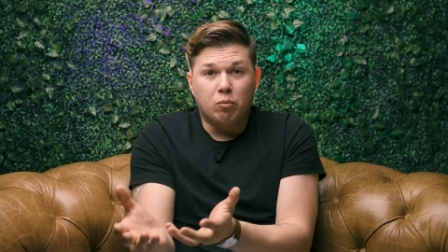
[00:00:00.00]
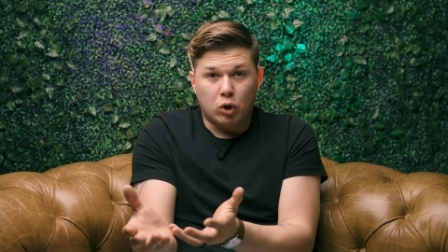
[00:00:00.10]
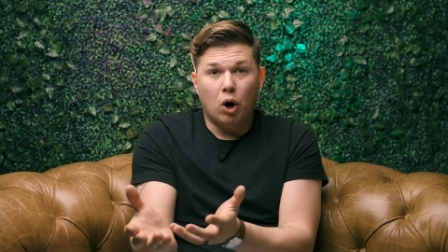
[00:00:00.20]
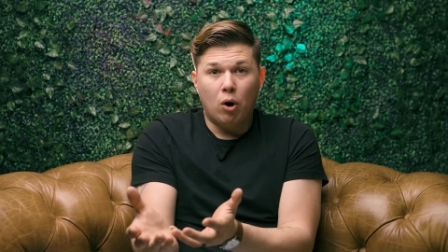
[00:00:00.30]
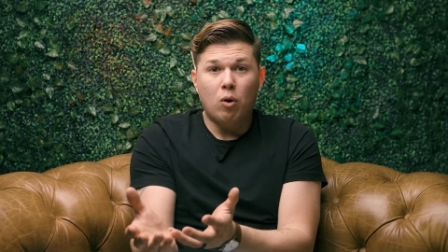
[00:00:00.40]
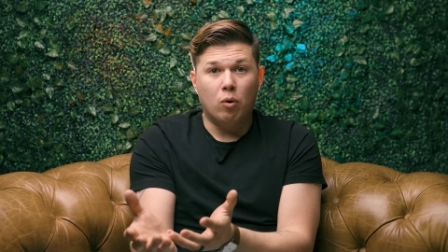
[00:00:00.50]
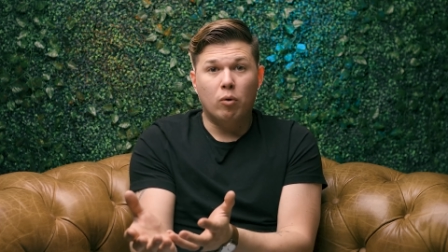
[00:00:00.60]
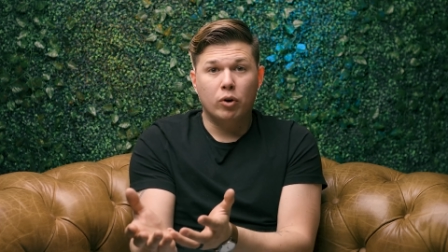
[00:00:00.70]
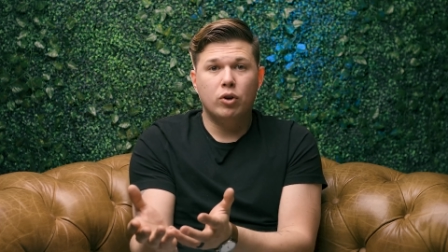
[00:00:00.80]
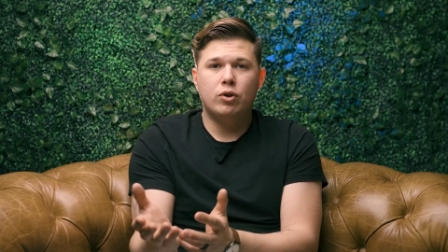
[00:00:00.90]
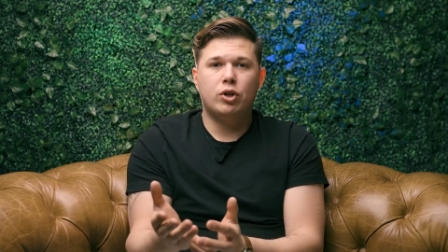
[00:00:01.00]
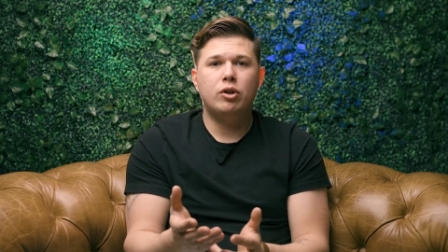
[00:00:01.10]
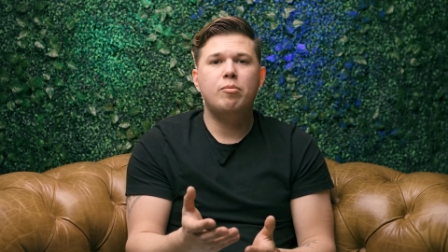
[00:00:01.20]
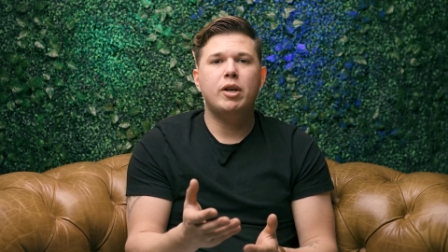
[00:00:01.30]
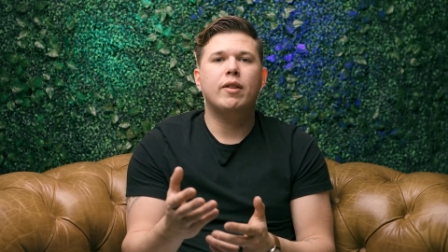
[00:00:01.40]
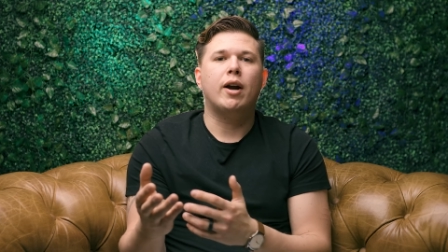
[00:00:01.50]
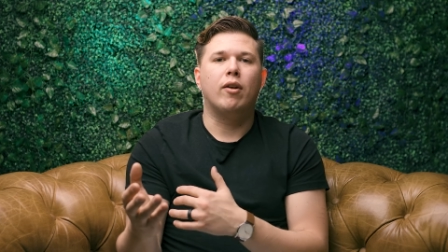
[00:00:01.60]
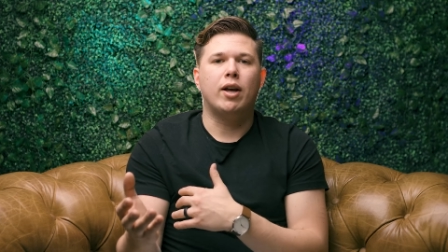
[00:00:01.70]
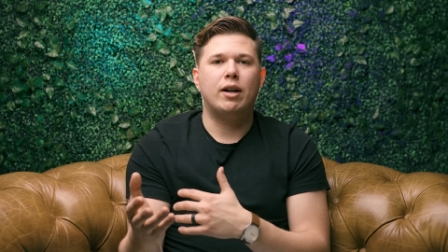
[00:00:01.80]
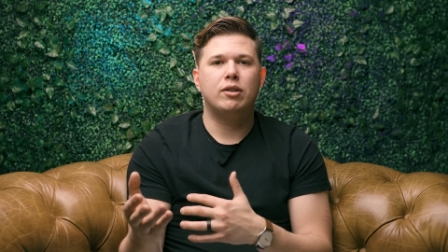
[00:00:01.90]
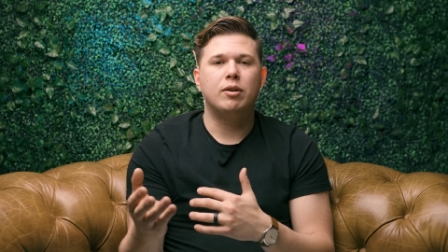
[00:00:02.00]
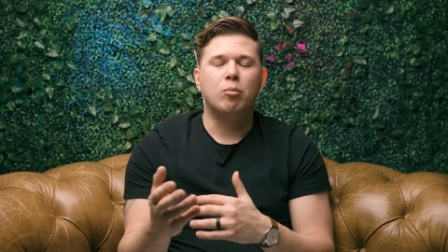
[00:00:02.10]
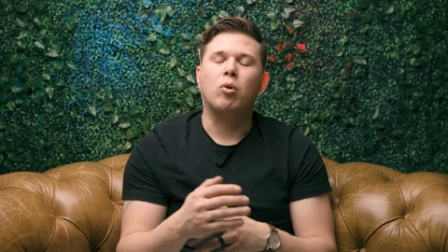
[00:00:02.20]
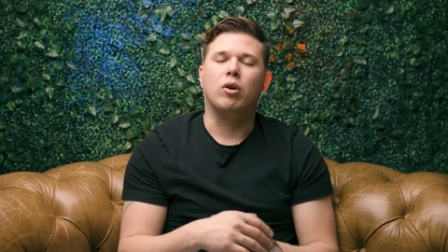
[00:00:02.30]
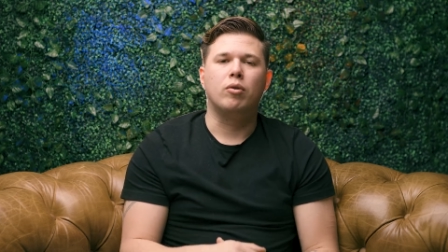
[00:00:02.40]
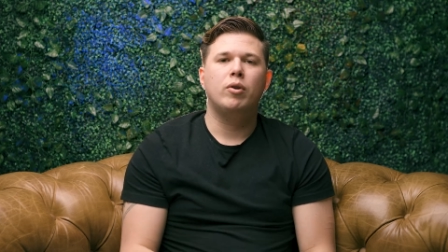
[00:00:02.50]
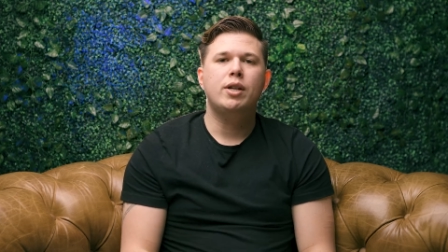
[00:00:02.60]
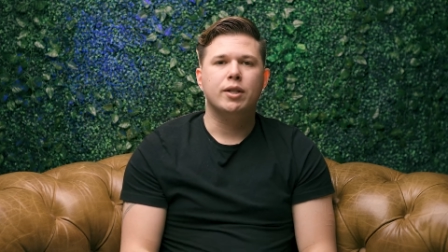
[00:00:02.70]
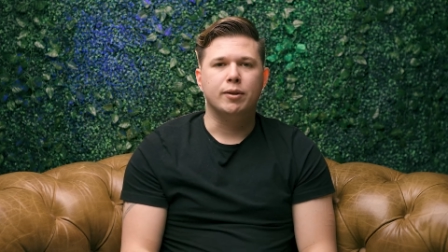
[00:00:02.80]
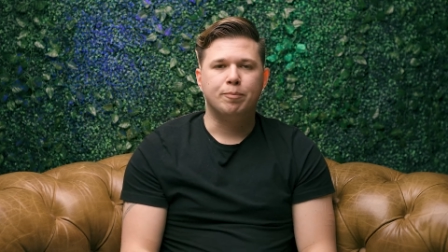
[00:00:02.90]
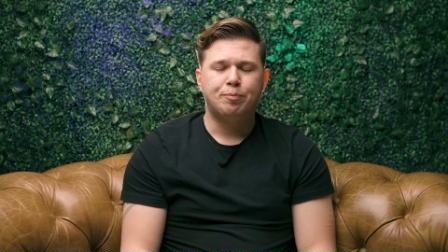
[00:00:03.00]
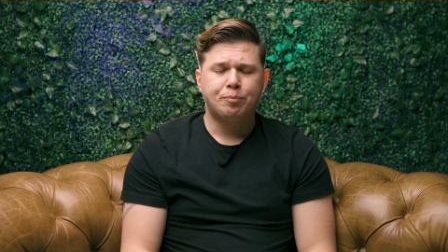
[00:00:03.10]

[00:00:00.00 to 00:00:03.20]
go, you should be there. That's an important reason.